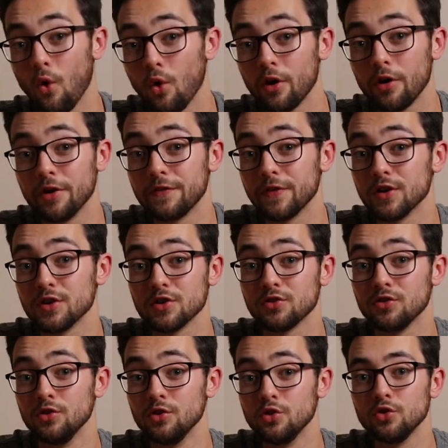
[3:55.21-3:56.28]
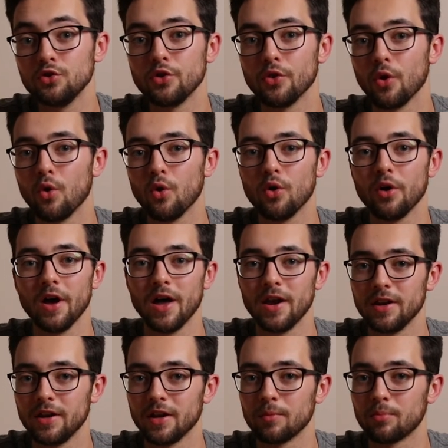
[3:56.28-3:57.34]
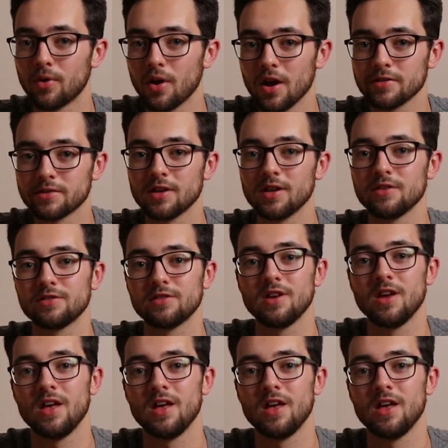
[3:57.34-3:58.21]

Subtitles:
or if you're just new to the whole editing process,